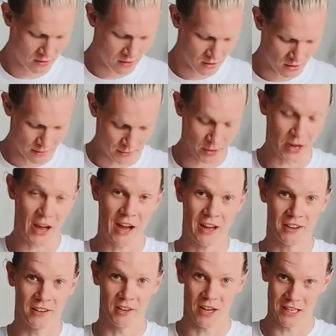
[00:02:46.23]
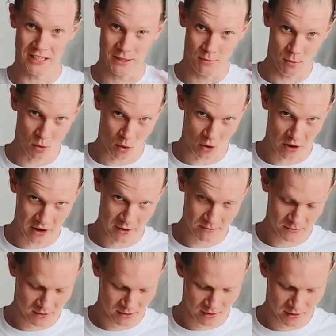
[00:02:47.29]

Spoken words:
I'm going to add 90 more grams